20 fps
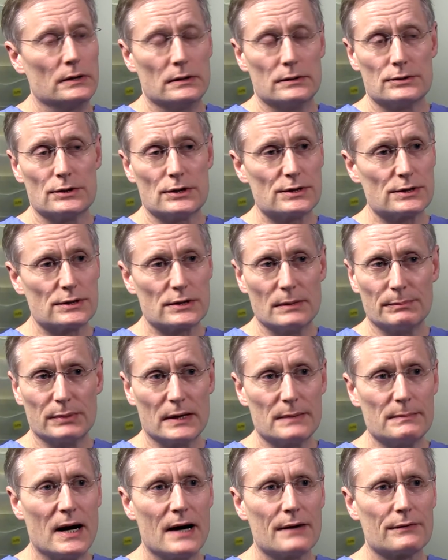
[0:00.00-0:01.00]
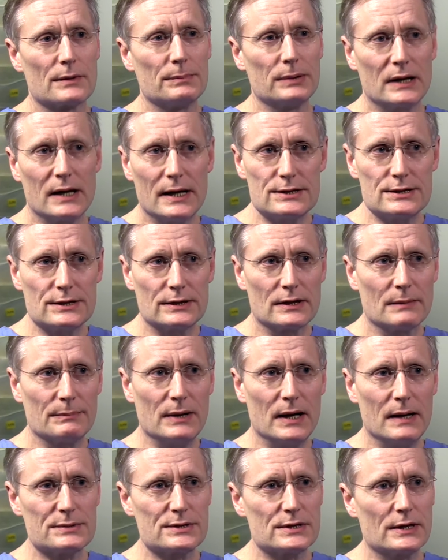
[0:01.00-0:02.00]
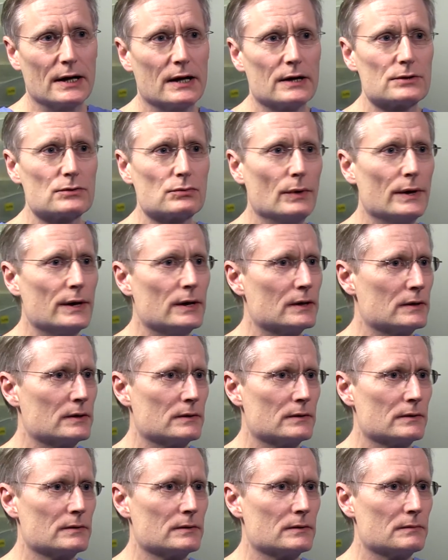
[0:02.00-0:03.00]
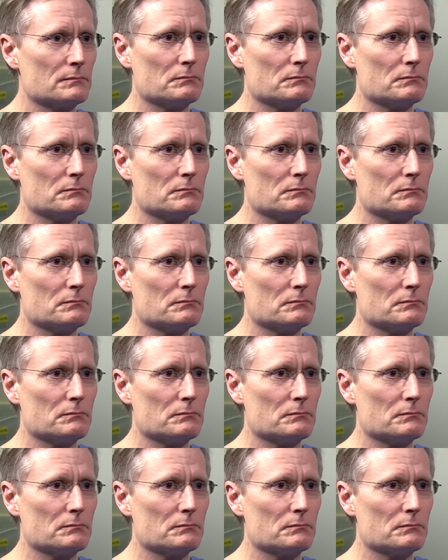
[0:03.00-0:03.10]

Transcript: just simply by replacing the pump cells, we can